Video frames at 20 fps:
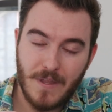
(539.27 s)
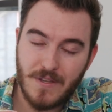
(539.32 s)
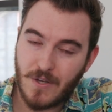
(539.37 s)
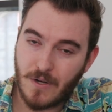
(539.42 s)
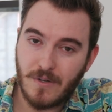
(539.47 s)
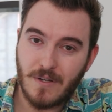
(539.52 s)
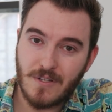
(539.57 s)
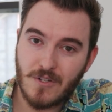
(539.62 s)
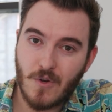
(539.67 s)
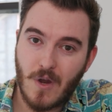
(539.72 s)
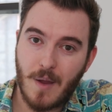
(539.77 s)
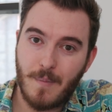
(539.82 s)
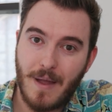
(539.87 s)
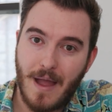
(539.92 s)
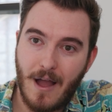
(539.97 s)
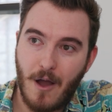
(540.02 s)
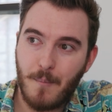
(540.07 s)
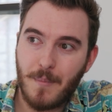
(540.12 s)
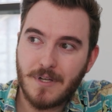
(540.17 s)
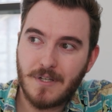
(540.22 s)
it's hard to describe
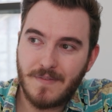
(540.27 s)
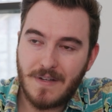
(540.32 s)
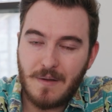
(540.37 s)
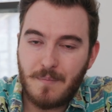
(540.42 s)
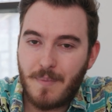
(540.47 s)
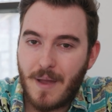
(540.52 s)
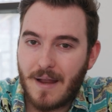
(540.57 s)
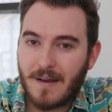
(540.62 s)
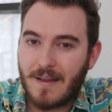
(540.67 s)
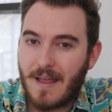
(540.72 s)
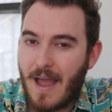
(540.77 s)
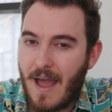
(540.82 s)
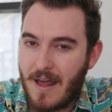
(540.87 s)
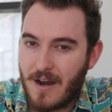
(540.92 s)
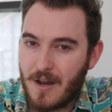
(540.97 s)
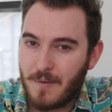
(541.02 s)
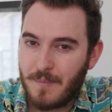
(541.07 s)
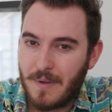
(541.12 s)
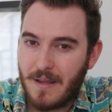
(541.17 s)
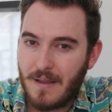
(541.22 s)
how much of an impact it
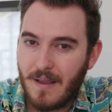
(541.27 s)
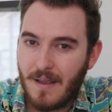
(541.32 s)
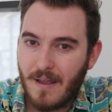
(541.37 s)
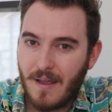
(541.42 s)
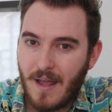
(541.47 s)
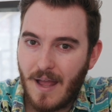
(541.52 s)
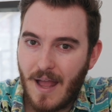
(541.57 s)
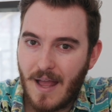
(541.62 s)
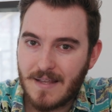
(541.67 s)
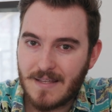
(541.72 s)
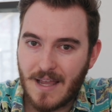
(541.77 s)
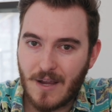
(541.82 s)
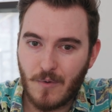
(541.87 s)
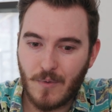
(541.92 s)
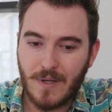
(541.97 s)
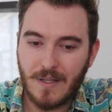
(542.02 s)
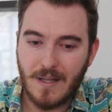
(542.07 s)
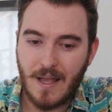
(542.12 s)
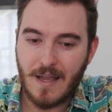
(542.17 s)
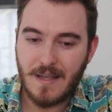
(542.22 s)
had on me as I
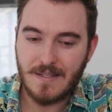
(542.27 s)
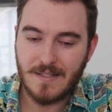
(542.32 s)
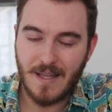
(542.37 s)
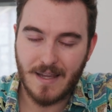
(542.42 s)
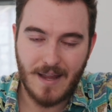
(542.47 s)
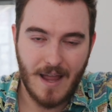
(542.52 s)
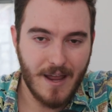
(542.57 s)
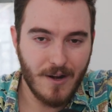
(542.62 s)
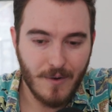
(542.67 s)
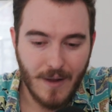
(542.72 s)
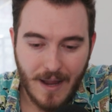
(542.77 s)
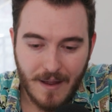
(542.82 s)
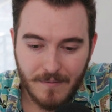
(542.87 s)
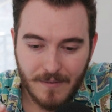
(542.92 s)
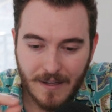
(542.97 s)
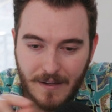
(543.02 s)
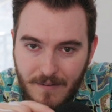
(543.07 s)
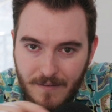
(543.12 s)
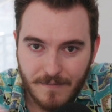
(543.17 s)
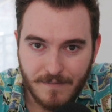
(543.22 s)
realized like I don't
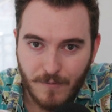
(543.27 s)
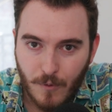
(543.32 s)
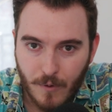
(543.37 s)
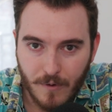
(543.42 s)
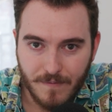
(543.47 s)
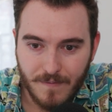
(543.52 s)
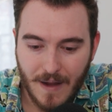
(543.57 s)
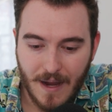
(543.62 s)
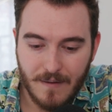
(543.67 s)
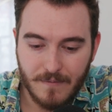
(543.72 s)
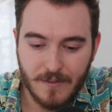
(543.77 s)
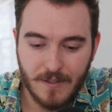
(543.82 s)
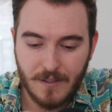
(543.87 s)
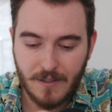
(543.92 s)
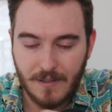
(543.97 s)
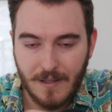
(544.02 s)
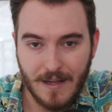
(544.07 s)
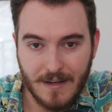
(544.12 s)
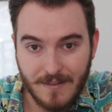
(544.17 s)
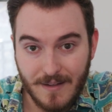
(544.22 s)
have like four or five
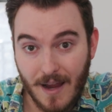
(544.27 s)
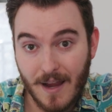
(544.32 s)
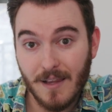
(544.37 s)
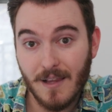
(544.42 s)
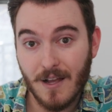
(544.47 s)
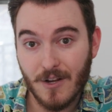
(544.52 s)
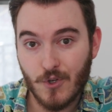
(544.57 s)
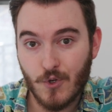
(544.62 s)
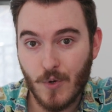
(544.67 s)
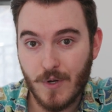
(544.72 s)
little like dialogue